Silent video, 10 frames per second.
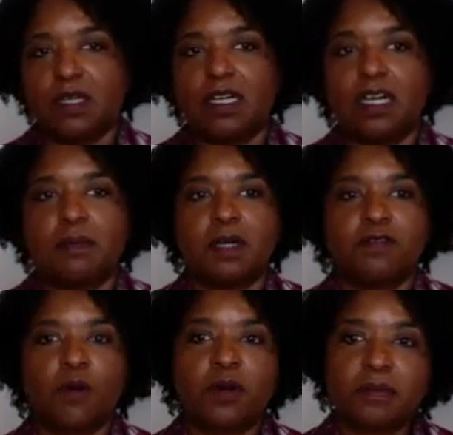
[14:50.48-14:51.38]

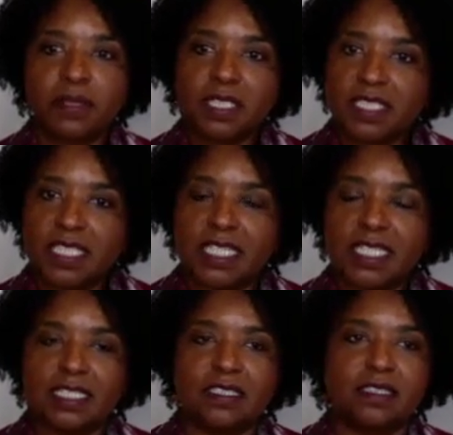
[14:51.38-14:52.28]

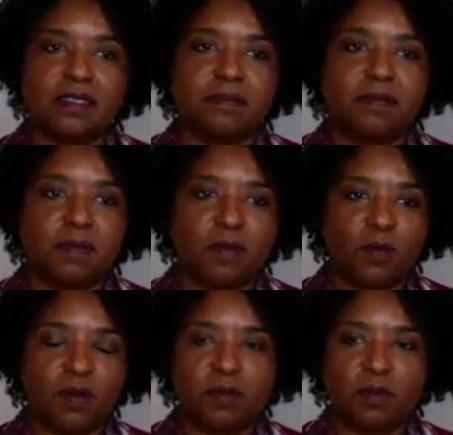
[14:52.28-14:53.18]
Affordability
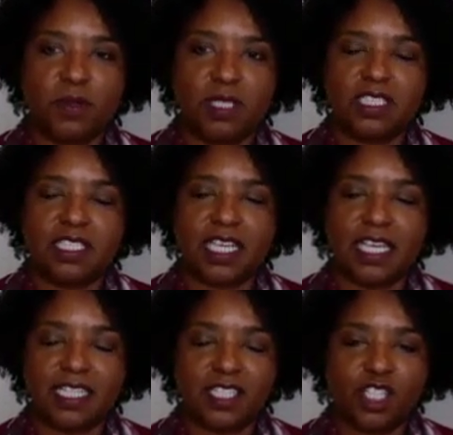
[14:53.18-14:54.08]
will
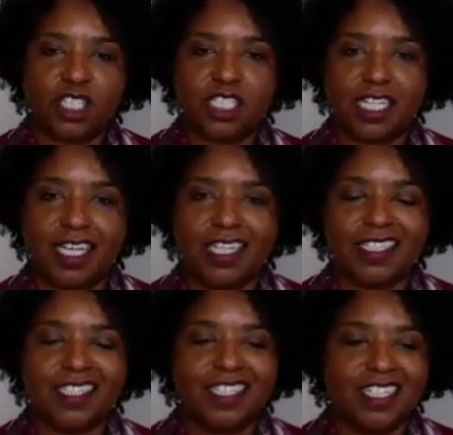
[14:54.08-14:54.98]
look
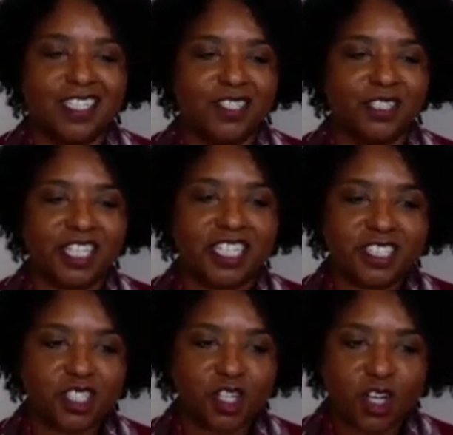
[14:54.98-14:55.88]
like you're
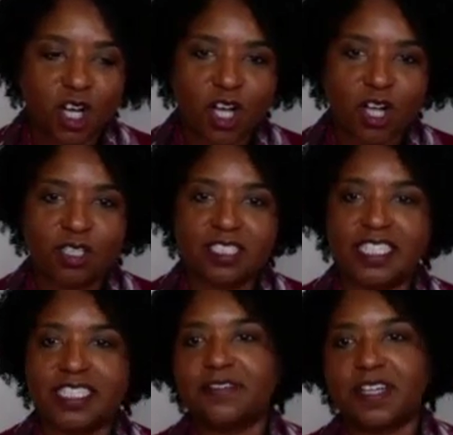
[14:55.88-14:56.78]
ending the call
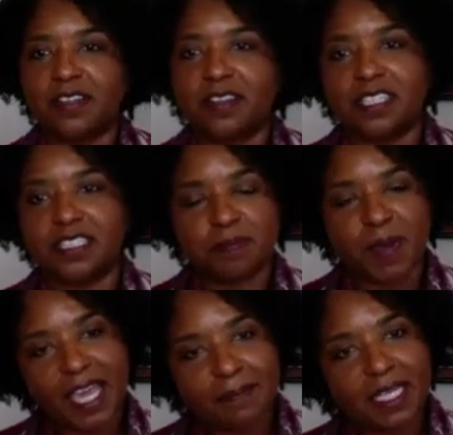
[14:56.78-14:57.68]
and I've got these
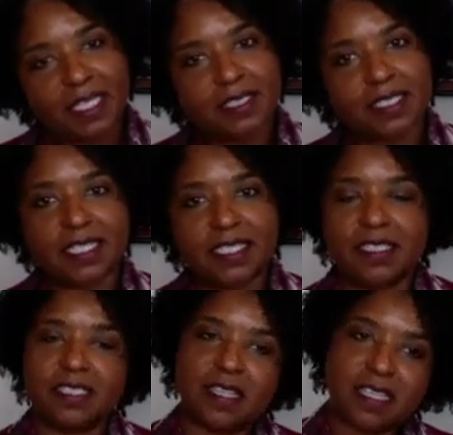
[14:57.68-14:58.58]
payments and
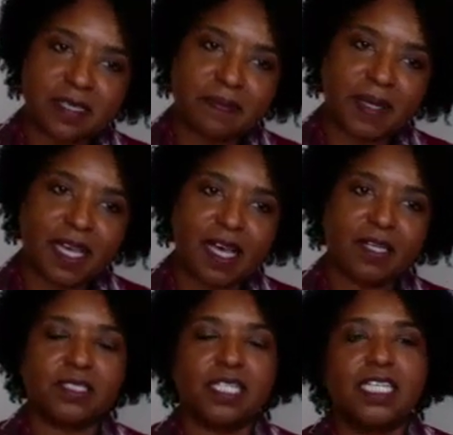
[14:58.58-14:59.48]
it's this
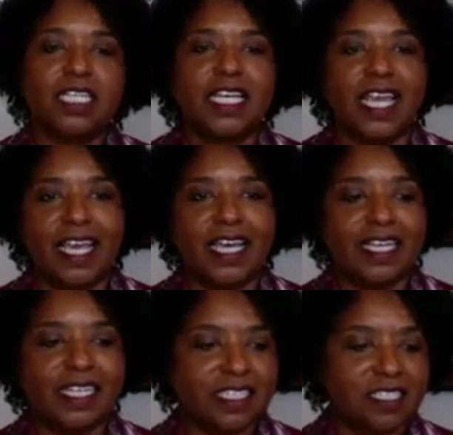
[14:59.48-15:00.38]
amount,
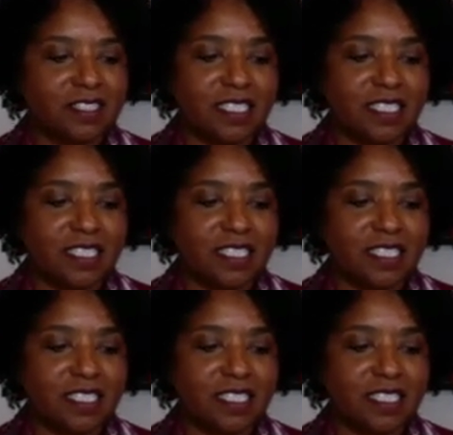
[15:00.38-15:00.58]
and they'll